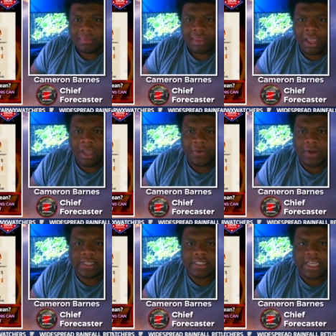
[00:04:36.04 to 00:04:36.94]

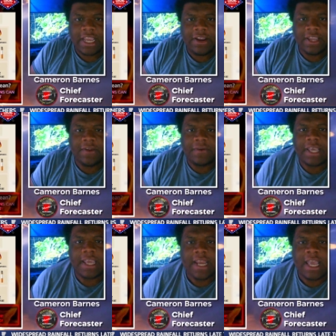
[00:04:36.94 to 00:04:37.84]
across the area here.
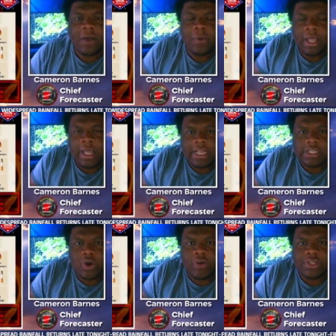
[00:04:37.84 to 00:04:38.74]
Okay, now let's
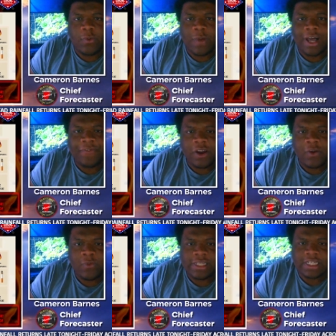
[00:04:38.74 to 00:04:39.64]
go over to your wildfire
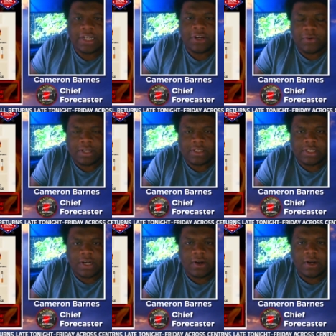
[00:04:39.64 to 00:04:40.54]
risk here across
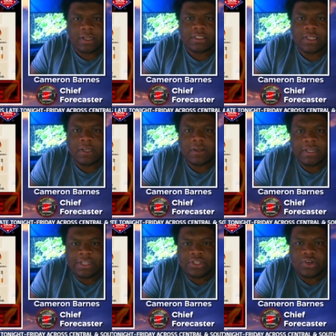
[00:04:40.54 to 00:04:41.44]
southern Arkansas,
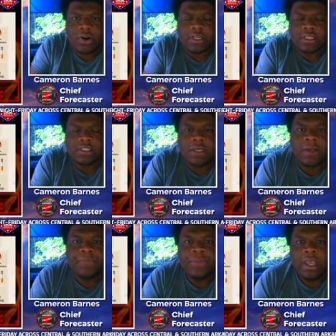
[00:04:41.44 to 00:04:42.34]
eastern
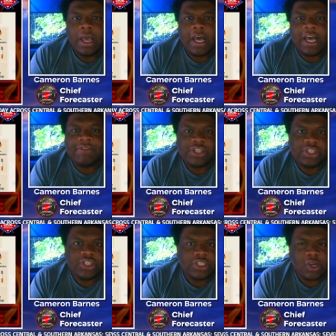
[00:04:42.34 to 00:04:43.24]
Arkansas. This
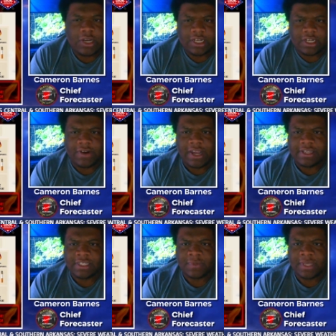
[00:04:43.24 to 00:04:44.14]
should start to clear
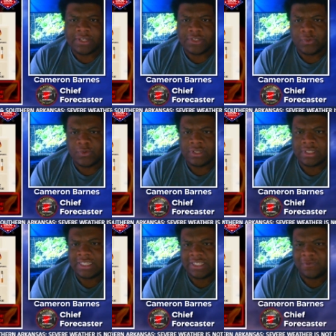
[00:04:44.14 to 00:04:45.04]
out as we get towards
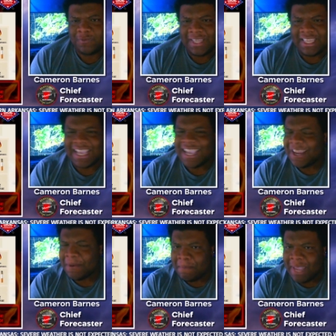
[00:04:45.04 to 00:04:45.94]
this
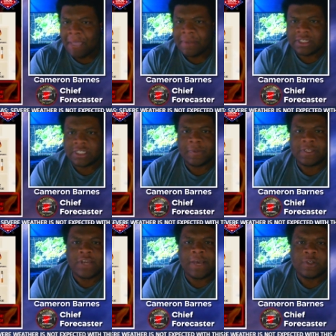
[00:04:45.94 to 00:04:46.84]
weekend. Maybe it just
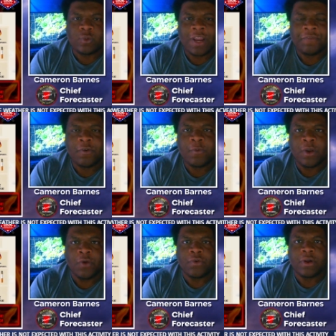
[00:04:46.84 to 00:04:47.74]
depends on how much rainfall we
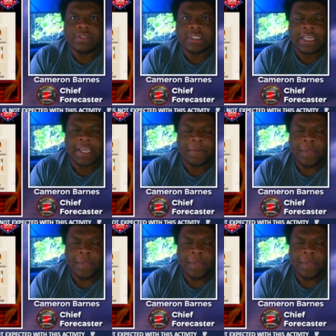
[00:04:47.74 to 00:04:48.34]
overall see.